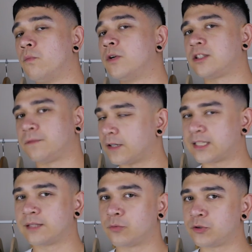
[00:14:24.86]
What's the
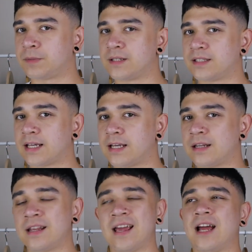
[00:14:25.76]
festival's been
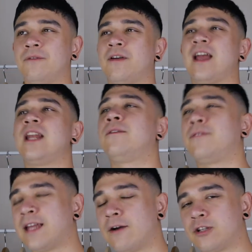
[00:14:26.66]
saying? And for
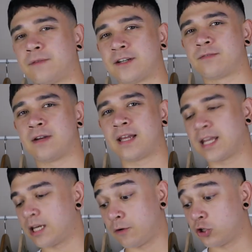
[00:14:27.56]
anything else fashion
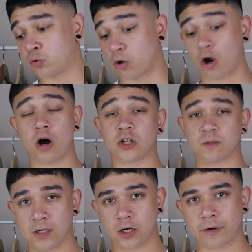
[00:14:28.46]
related, if you just want to ask
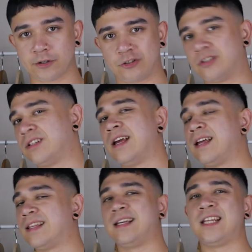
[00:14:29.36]
me a question,
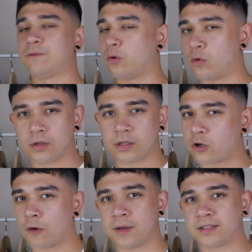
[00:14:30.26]
then leave it all in the
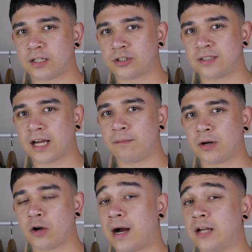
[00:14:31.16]
comment section down
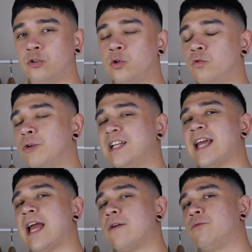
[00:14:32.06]
below. I do read
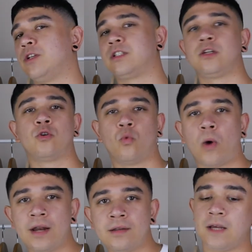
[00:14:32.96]
every single
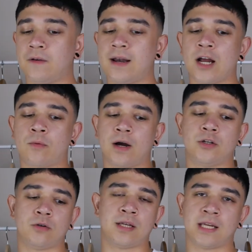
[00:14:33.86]
one. If you like what I
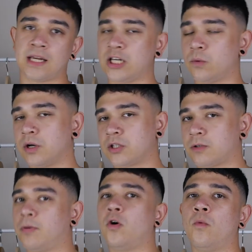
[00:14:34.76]
do here and you want to
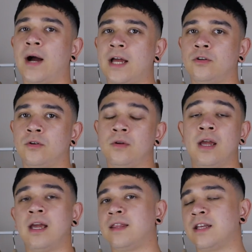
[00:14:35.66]
support what I do,
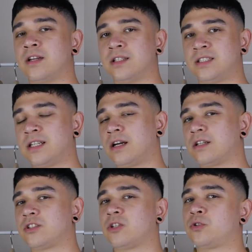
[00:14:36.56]
then consider
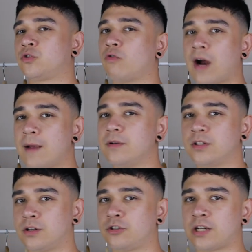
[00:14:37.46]
subscribing
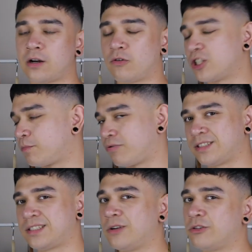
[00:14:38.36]
to the channel. Just
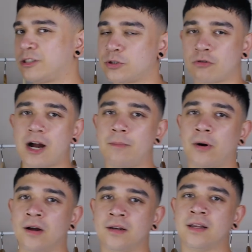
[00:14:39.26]
press the little subscribe
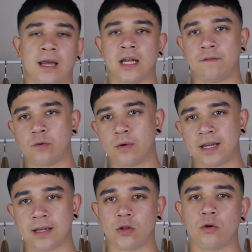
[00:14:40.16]
button. And if you want to
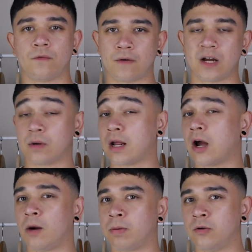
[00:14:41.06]
get notified when I
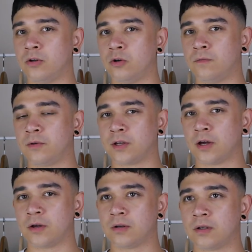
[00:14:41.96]
upload a new
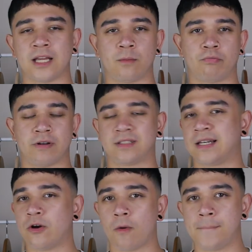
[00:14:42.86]
video, then press the
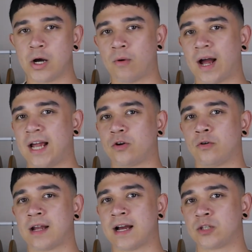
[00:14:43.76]
little bell
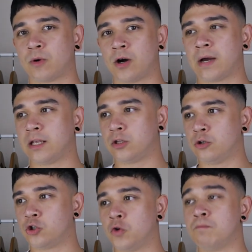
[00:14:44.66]
icon as well, and
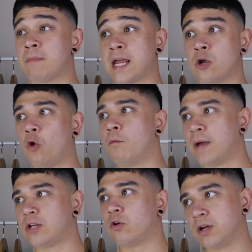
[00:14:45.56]
YouTube may or
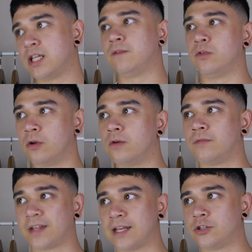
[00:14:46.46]
may not give you
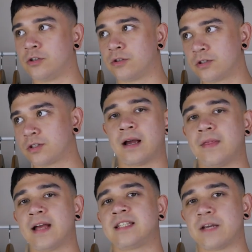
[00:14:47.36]
notifications.
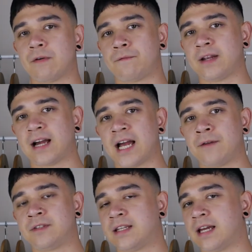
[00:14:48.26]
And that's everything I
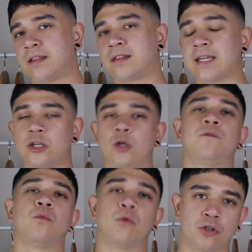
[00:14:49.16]
have today. Thank you
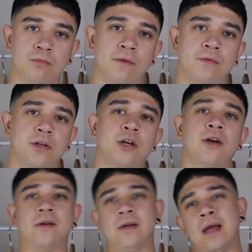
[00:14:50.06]
for watching my
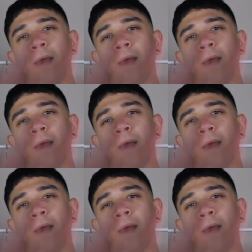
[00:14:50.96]
video.